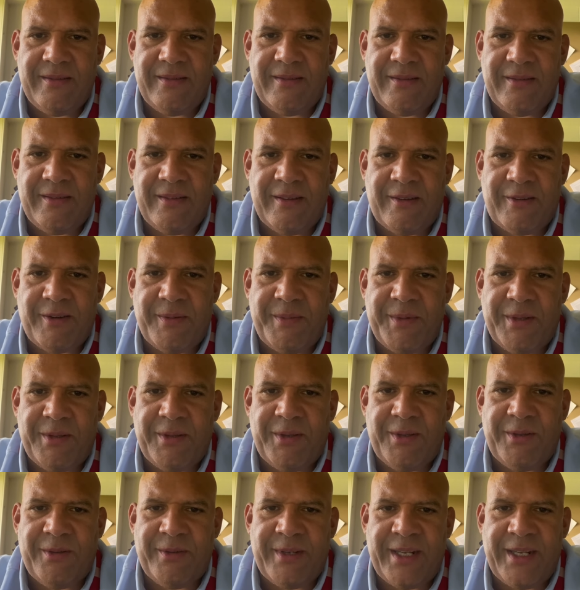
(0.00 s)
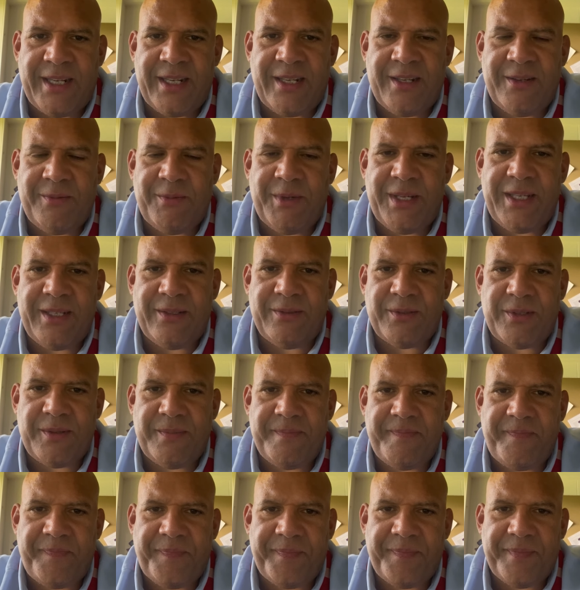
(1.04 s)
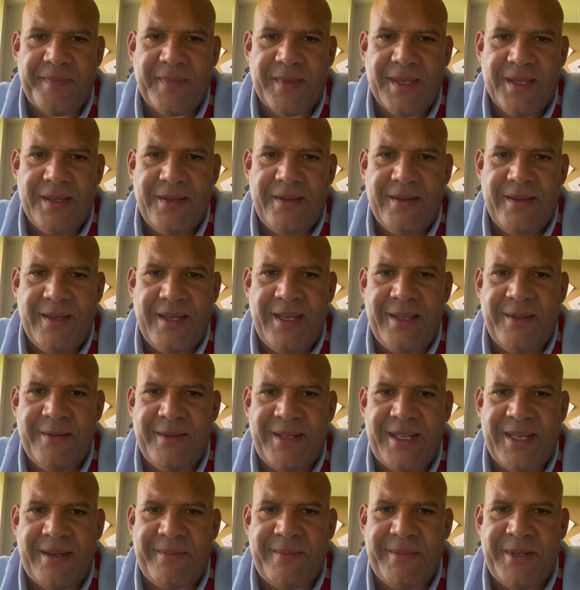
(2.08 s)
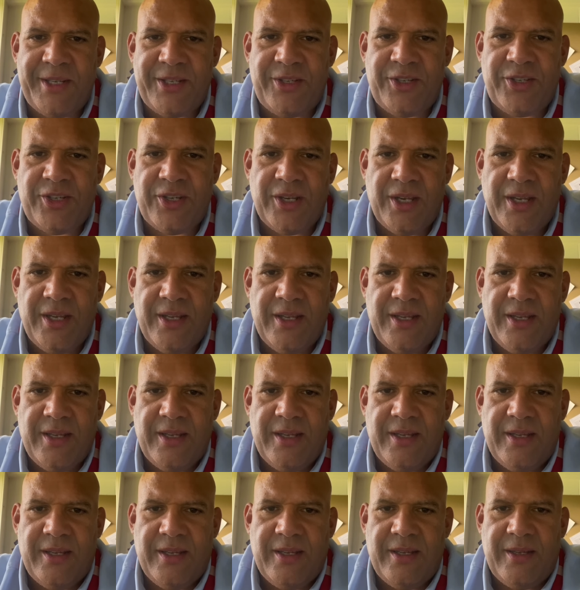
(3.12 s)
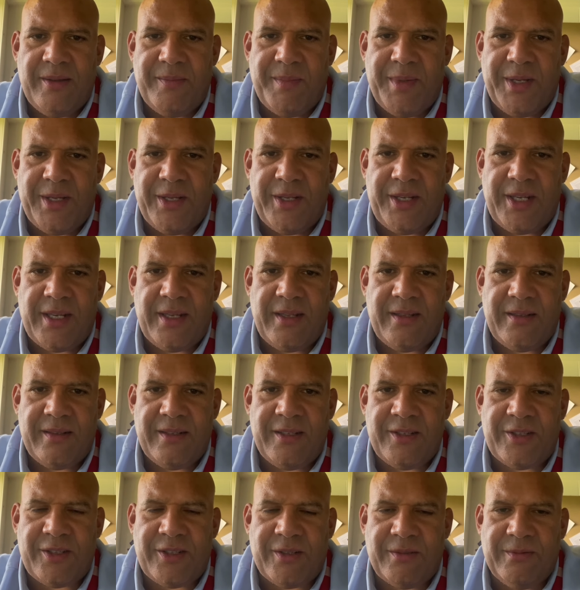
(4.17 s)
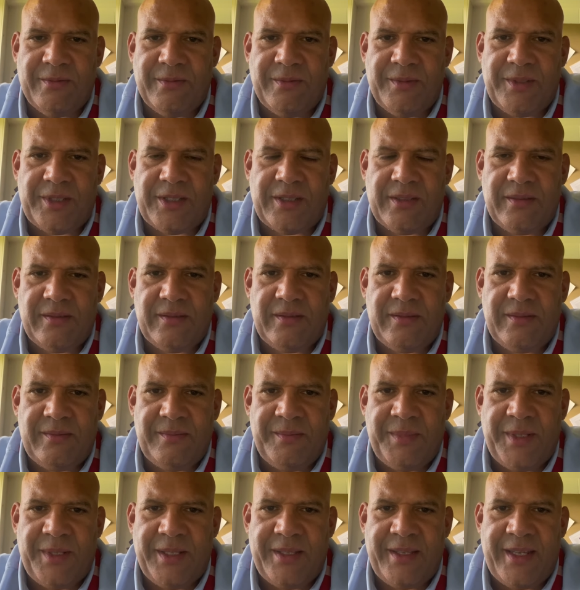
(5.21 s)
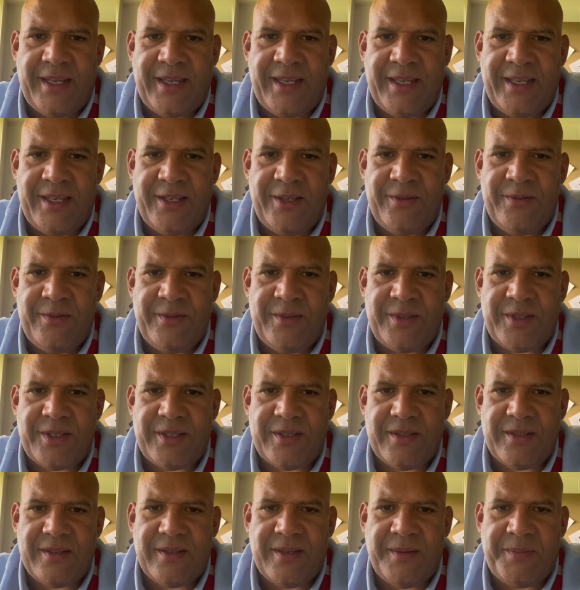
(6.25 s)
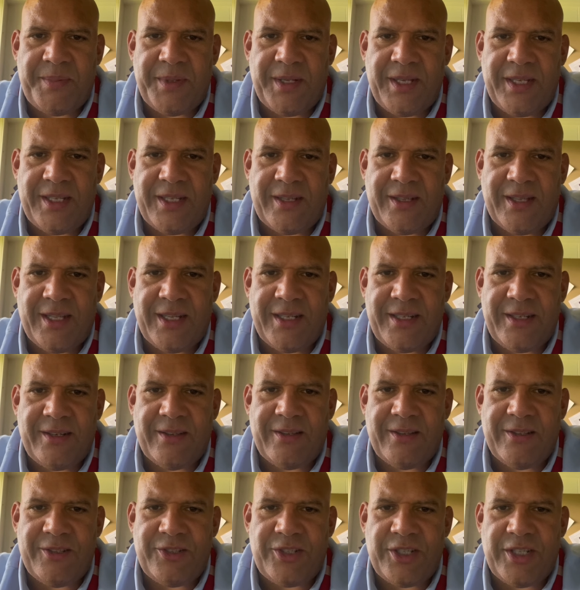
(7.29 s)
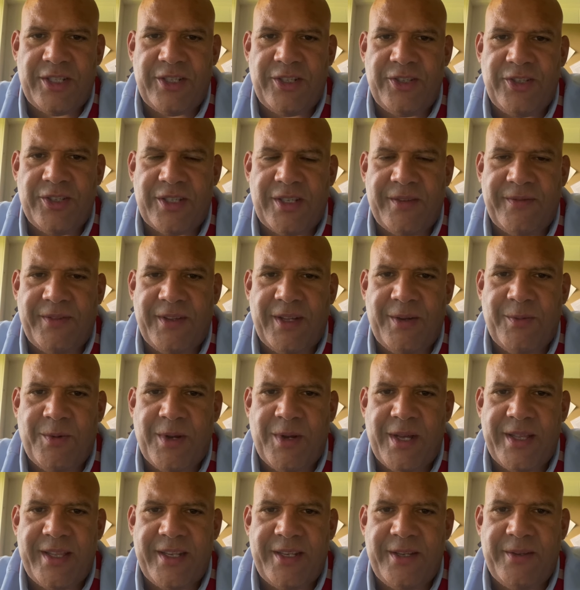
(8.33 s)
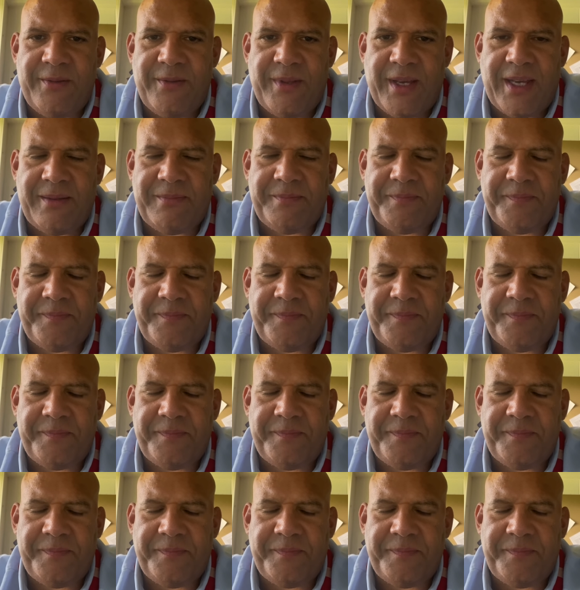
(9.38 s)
the criminal law in England and Wales. Either damage, murder, assaults, but they use a political ideology to justify why they do that.